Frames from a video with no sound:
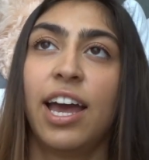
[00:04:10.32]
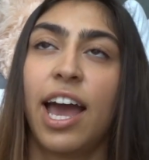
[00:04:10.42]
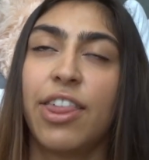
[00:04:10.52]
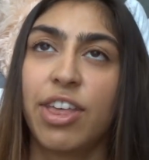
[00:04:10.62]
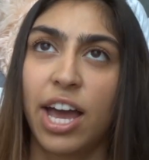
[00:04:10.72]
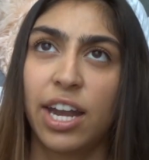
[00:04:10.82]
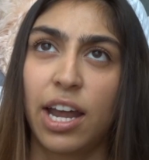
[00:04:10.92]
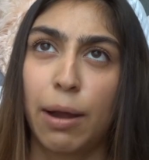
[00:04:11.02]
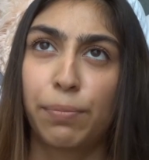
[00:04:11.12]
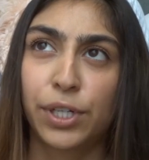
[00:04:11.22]
And then
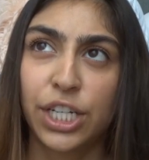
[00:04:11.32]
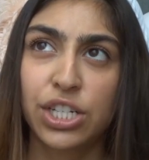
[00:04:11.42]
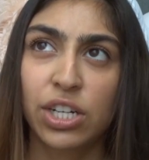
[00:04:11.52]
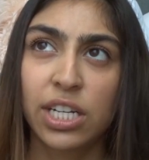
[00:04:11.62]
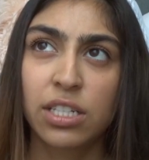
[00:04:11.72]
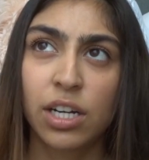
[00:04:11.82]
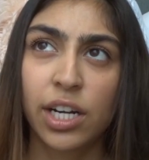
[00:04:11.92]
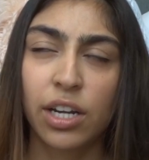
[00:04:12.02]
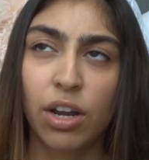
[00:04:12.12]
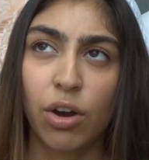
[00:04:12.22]
I'm pretty sure I
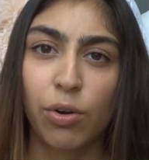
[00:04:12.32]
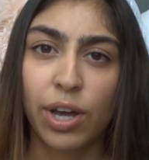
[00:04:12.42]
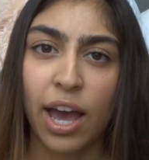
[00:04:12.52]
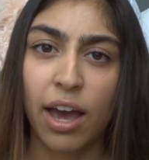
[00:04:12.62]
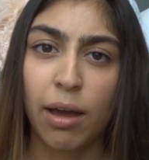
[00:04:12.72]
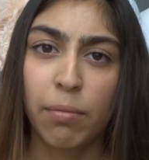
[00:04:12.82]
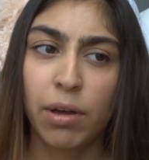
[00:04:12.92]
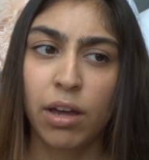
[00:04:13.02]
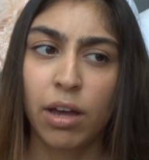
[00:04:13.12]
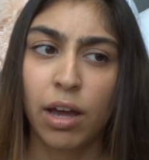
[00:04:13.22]
started OChem
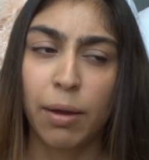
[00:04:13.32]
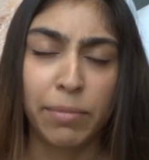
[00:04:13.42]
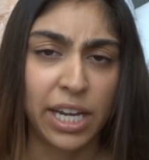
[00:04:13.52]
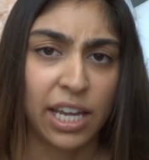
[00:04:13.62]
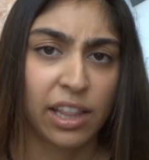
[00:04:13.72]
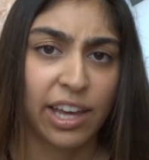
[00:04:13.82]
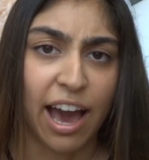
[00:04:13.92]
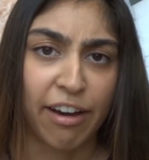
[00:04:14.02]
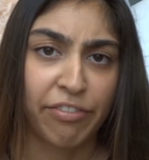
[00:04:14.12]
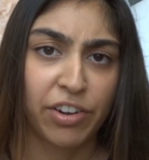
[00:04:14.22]
immediately
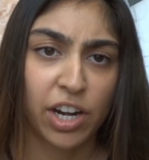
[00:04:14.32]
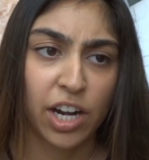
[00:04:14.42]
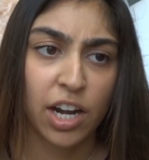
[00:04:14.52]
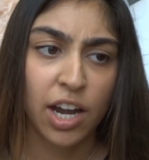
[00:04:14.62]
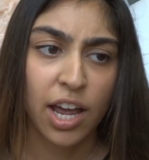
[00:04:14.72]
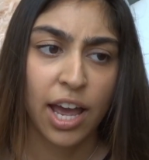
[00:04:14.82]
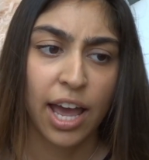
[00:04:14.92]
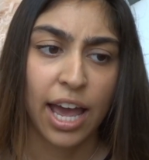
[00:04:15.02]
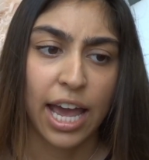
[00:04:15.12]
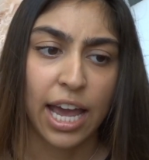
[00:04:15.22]
after,
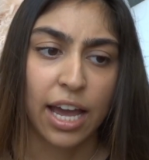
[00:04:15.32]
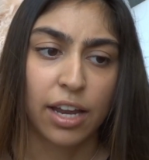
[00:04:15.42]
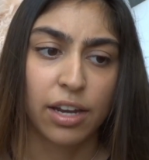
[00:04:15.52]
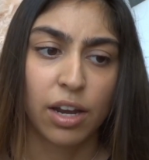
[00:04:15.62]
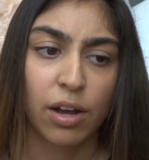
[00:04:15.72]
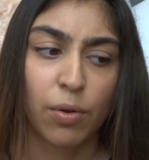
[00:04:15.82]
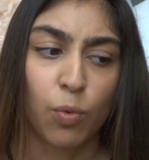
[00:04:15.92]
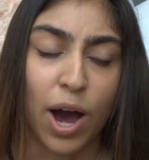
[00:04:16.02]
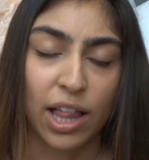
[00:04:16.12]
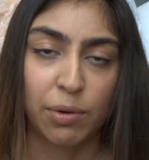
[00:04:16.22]
and
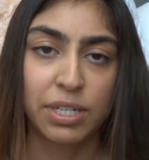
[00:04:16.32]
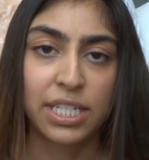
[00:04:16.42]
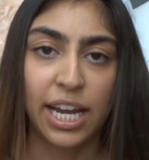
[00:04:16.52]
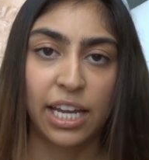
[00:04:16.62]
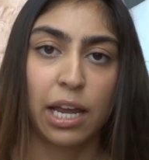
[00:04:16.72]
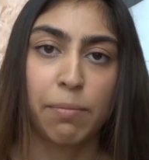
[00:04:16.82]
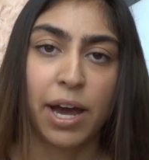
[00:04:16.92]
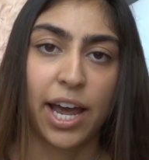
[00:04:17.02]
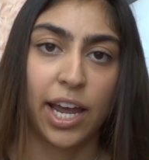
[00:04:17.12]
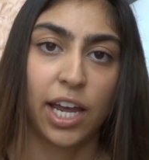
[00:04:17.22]
while I was taking
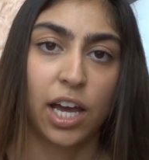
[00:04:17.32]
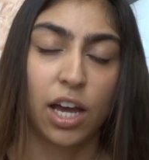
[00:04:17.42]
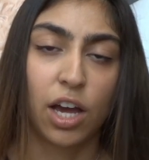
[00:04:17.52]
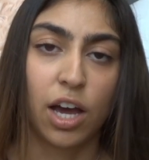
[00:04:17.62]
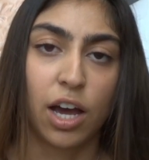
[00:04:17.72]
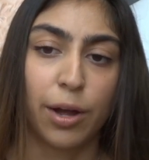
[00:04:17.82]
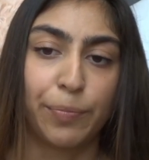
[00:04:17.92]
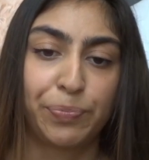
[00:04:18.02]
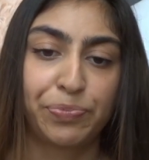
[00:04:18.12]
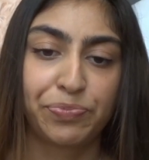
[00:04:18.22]
my
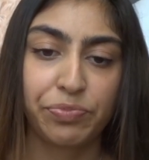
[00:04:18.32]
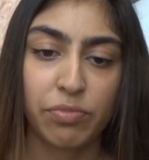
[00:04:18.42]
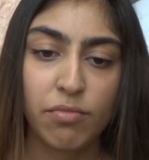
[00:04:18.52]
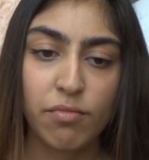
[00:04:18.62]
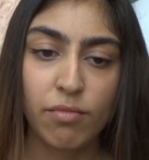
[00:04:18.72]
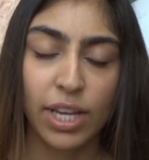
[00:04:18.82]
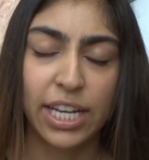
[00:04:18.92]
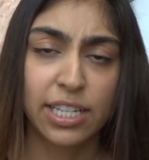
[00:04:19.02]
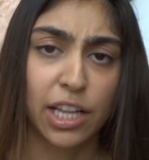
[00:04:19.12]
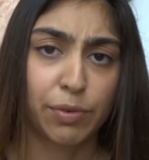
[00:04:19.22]

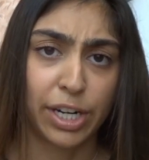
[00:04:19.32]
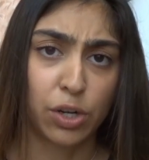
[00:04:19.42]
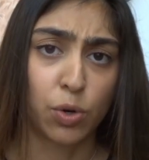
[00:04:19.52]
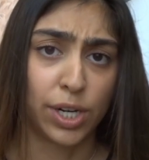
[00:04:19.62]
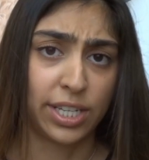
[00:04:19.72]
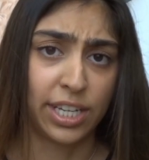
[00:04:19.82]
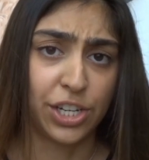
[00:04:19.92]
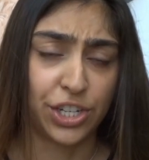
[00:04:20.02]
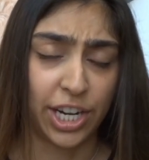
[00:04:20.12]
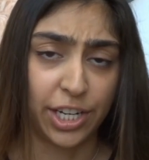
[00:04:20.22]
accelerated course
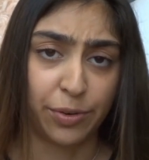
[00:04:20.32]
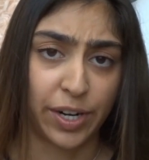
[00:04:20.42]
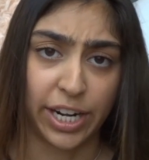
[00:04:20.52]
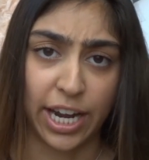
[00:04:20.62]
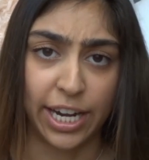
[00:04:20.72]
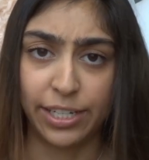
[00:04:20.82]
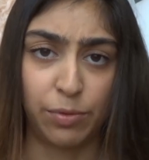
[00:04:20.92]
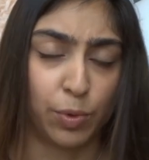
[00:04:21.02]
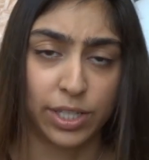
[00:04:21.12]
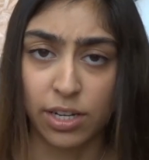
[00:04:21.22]
in January, I
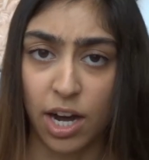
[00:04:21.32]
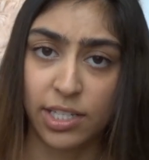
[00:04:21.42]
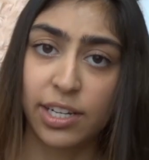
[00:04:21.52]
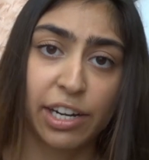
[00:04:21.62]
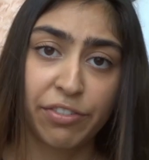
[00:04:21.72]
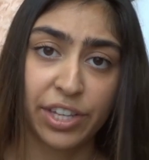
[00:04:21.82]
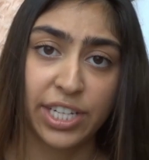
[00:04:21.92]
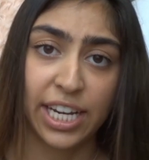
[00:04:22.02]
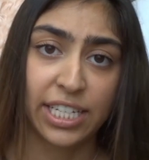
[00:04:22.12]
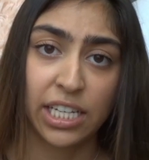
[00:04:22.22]
was not studying for the
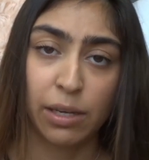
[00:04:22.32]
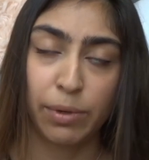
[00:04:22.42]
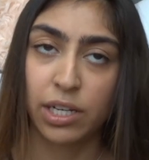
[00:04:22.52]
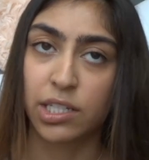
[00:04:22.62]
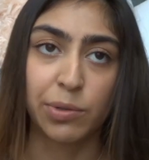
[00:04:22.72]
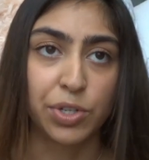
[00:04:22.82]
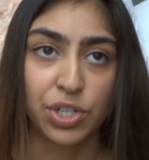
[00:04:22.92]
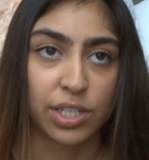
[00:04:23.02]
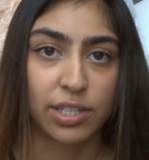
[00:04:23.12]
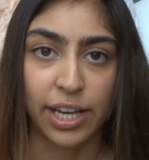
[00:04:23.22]
DAT because it was
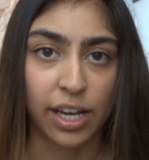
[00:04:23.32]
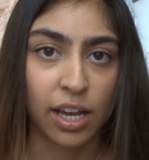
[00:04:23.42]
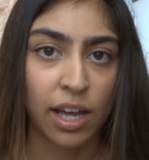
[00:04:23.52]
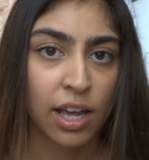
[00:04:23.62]
just like